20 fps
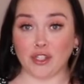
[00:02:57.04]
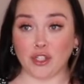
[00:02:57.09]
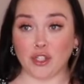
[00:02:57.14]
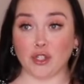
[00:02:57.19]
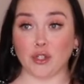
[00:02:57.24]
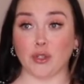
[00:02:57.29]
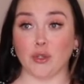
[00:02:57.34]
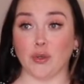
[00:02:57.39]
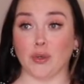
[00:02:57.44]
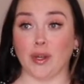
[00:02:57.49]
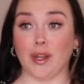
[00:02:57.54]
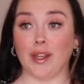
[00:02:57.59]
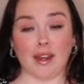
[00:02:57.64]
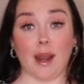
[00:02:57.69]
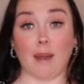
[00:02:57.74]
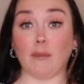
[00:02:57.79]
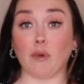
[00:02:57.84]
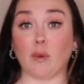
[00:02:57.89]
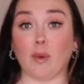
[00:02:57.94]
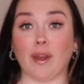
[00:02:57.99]
to,
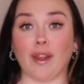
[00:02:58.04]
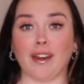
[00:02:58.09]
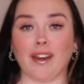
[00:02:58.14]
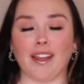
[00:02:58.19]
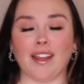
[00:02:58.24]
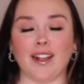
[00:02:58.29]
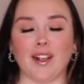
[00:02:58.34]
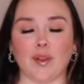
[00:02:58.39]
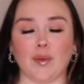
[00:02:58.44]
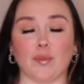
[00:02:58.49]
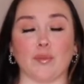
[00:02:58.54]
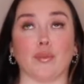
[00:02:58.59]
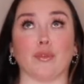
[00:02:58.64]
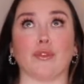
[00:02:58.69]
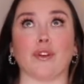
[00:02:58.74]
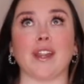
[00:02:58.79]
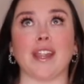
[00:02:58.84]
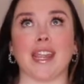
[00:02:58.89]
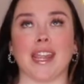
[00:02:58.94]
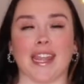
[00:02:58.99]
number one,
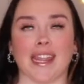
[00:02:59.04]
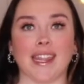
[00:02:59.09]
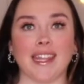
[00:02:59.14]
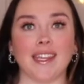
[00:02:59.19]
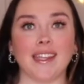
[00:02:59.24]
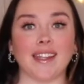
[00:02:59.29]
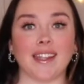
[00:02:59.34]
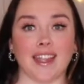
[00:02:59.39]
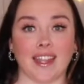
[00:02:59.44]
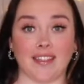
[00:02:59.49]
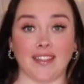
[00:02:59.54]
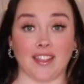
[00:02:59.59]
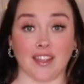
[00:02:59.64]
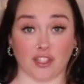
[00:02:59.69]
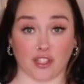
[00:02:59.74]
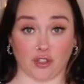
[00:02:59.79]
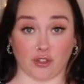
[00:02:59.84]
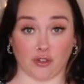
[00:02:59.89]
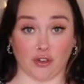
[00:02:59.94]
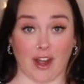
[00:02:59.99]
breathe in
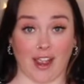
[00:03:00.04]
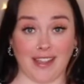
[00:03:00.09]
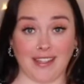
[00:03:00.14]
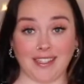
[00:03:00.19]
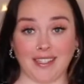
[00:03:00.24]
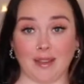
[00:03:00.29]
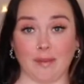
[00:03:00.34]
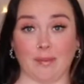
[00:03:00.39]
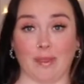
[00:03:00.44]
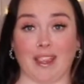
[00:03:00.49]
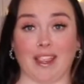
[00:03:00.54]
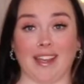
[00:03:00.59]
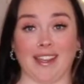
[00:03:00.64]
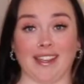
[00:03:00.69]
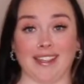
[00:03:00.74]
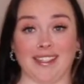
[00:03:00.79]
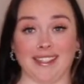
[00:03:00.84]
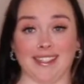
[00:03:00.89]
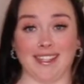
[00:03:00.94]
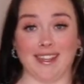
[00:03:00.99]
this dress because